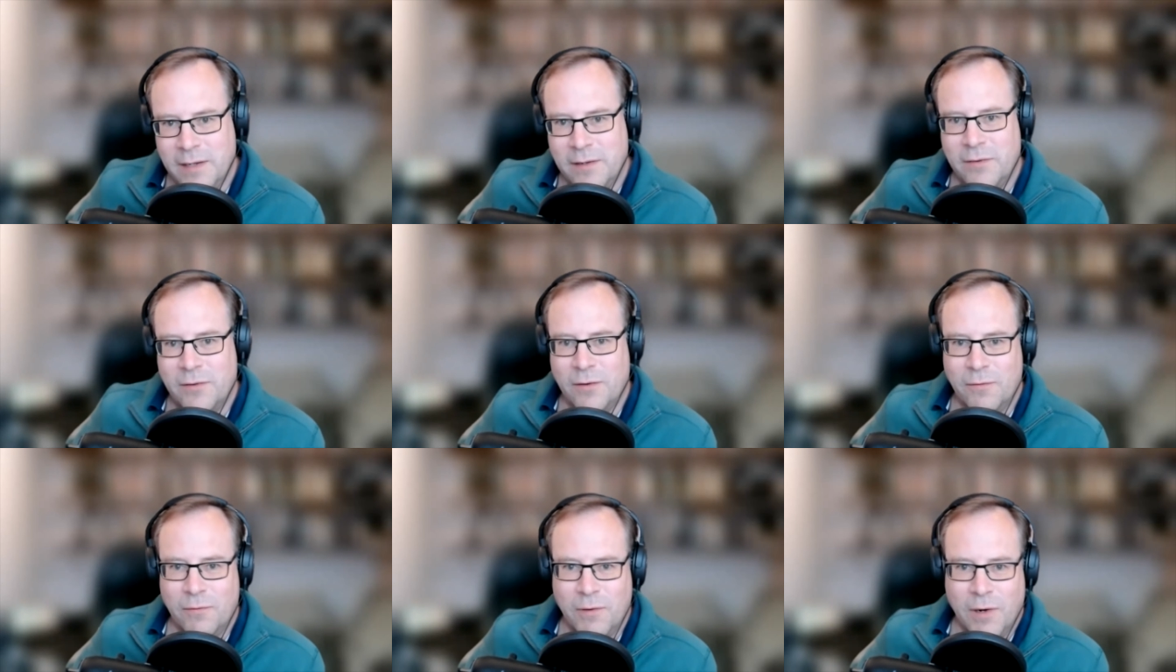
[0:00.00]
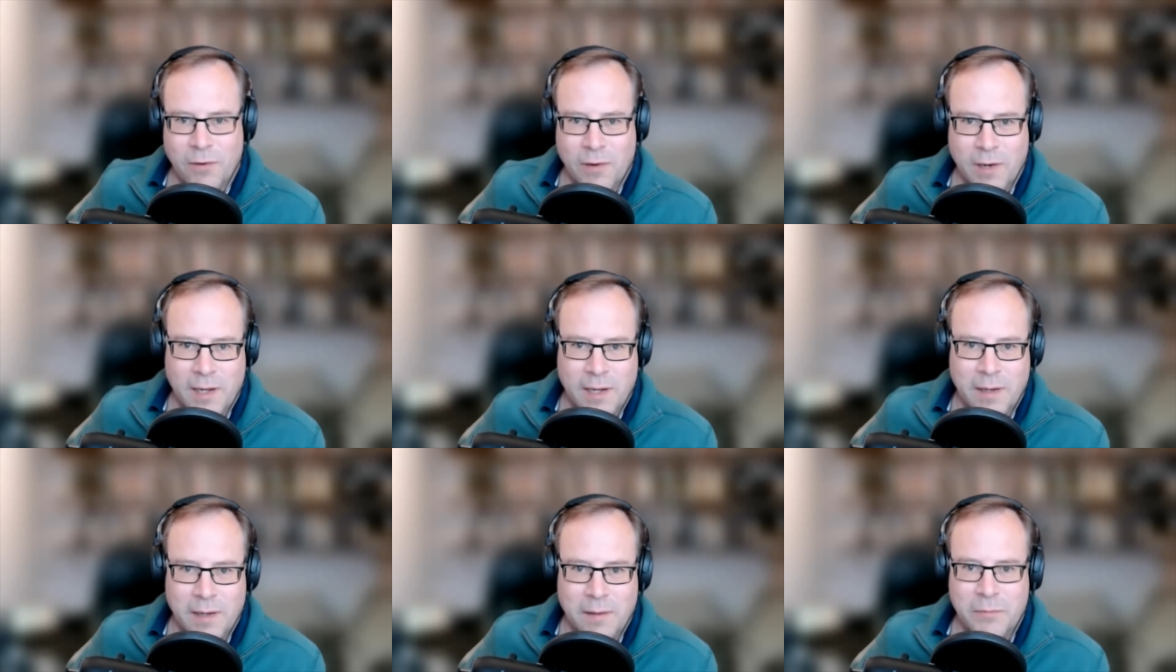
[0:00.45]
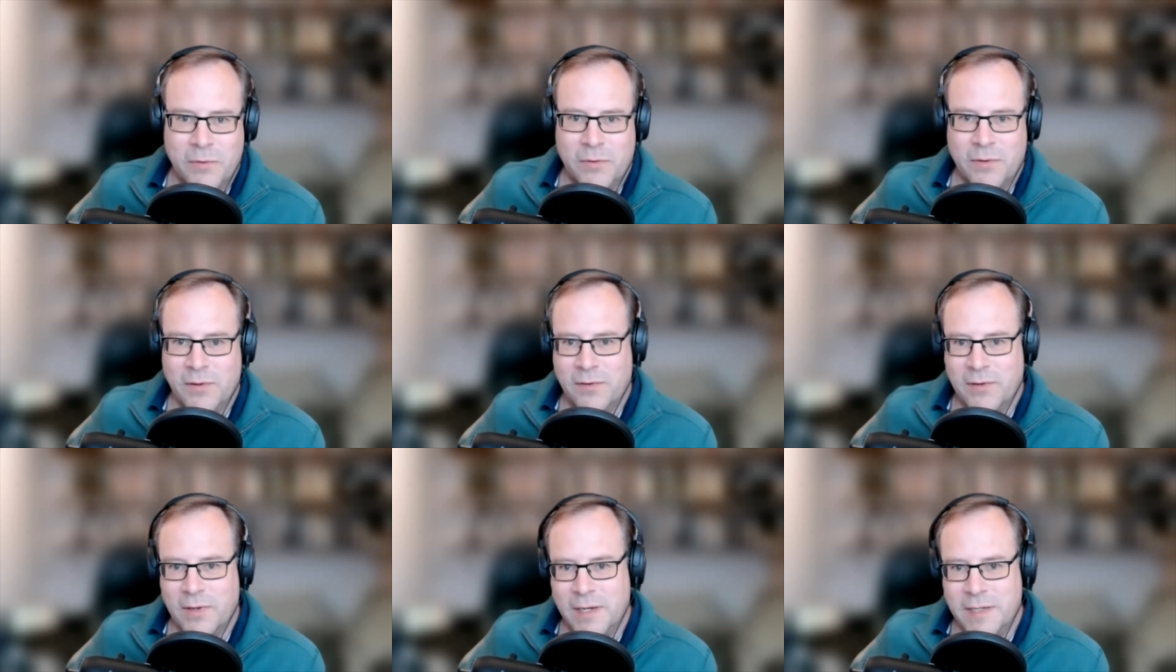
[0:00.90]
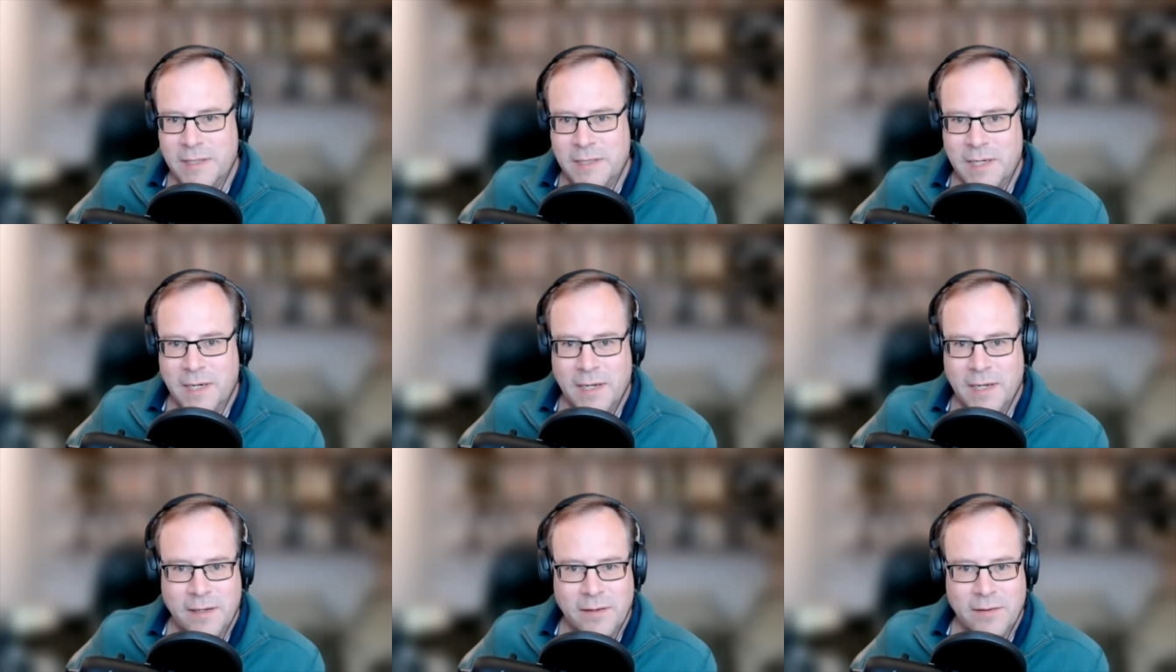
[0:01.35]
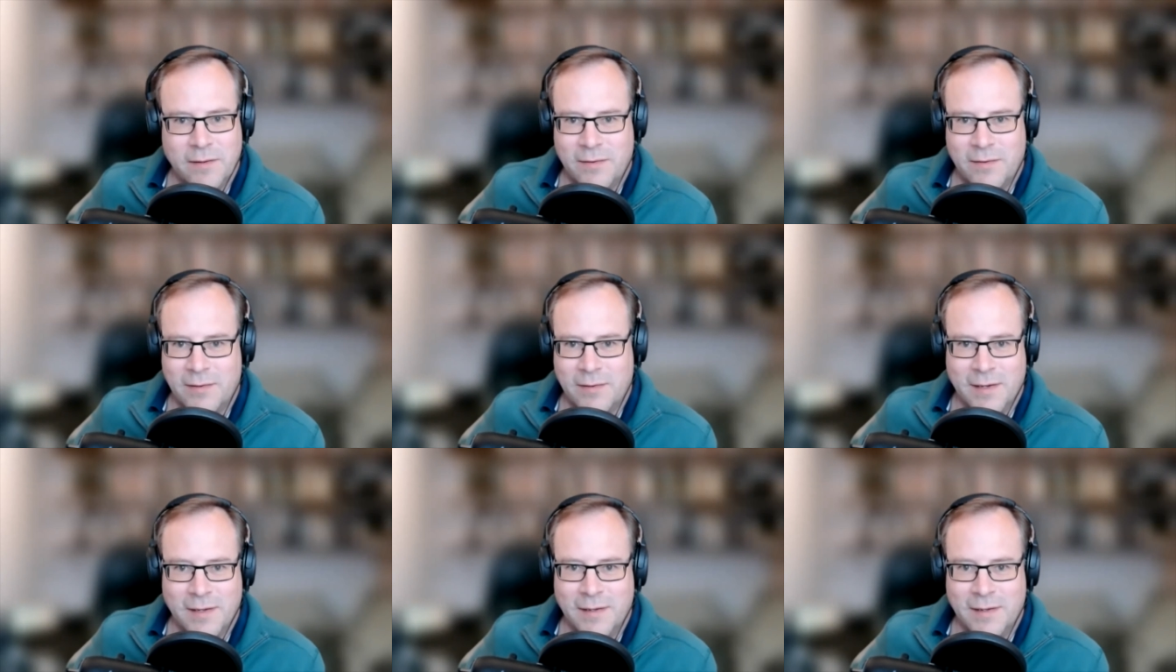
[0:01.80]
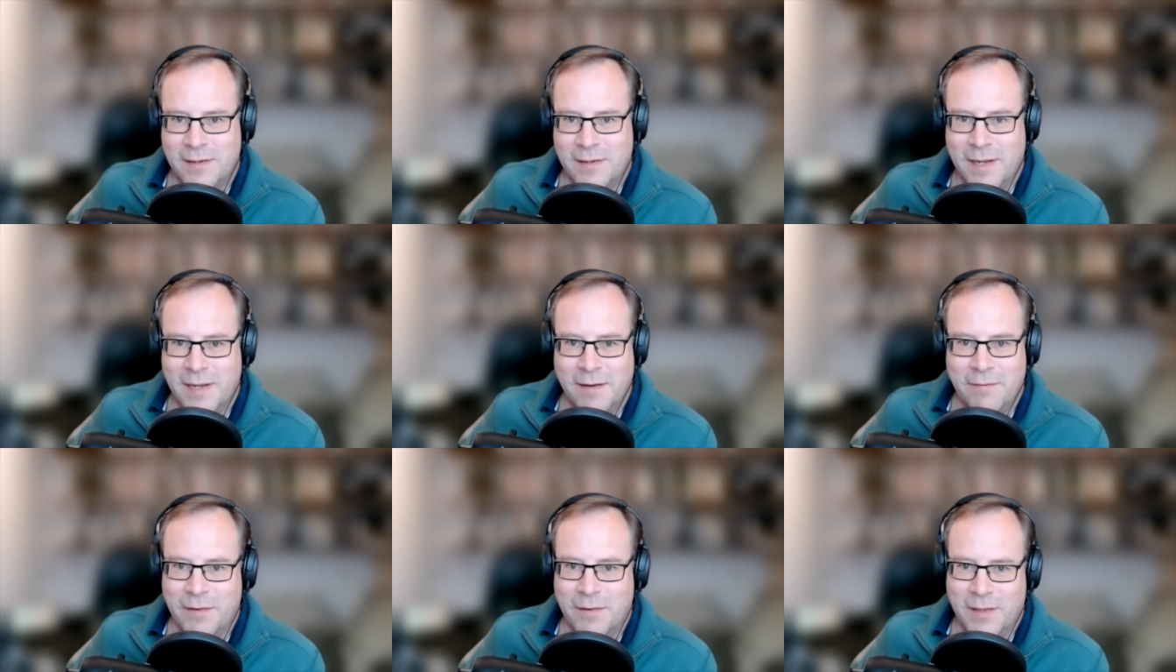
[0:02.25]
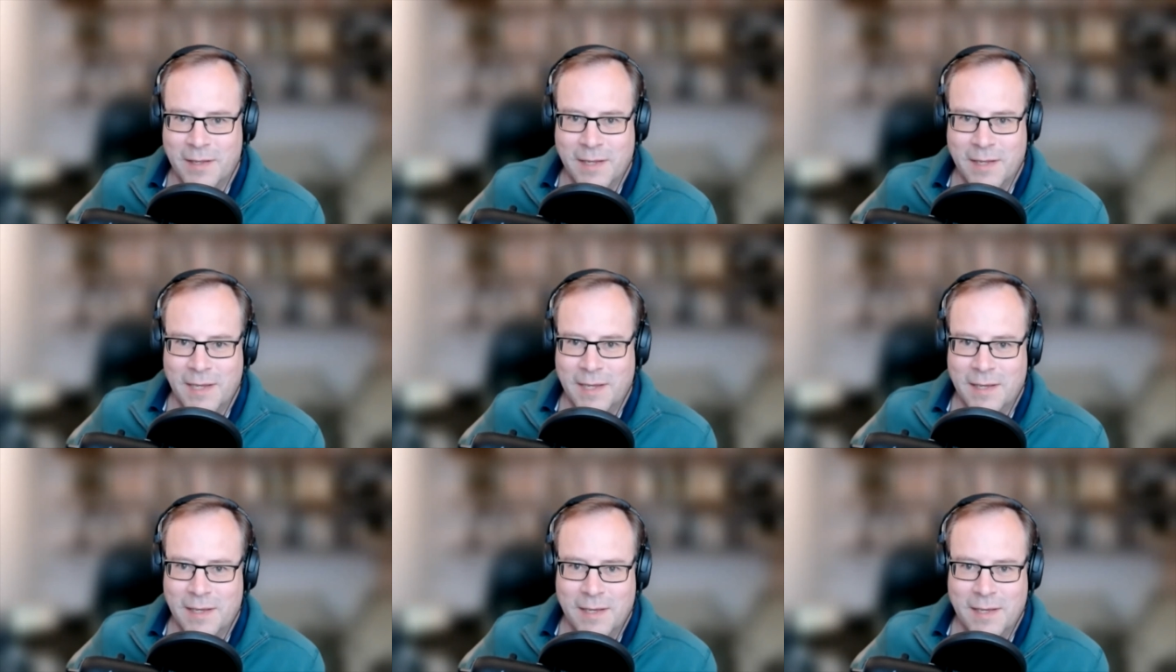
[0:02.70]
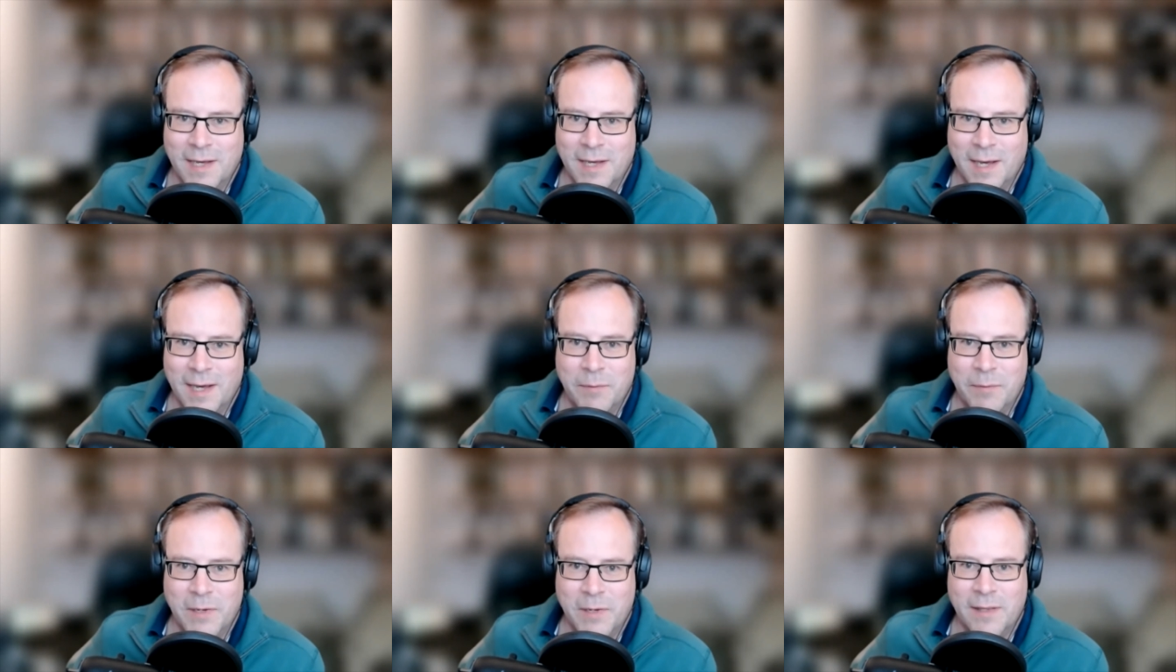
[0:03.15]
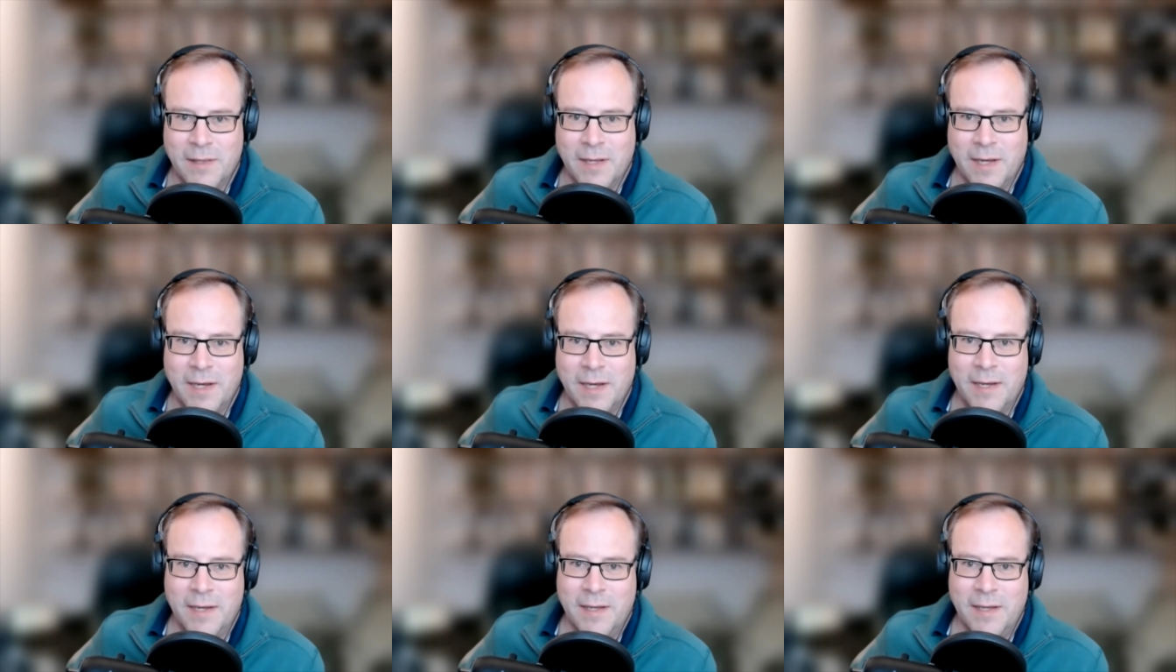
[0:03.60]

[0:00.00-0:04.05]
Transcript: the roll ups, the side chains, and everything happening there.